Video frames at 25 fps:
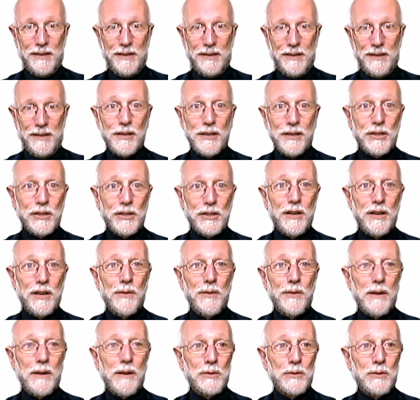Years ago,
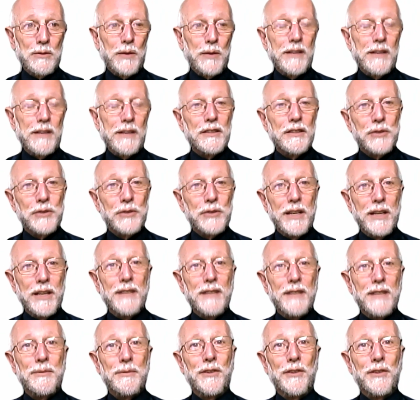when I was running the
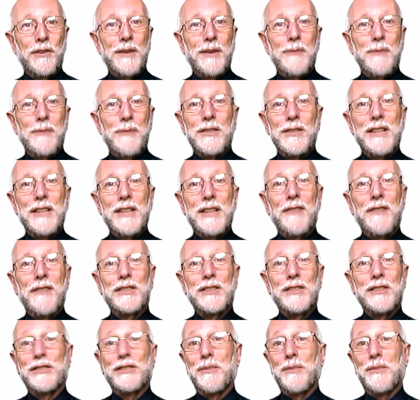training program for the San
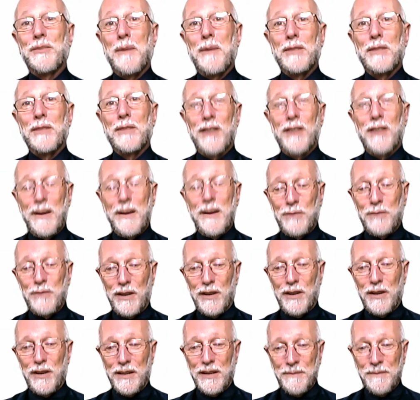Francisco Public
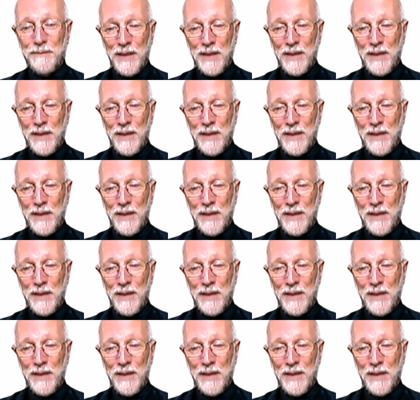Library,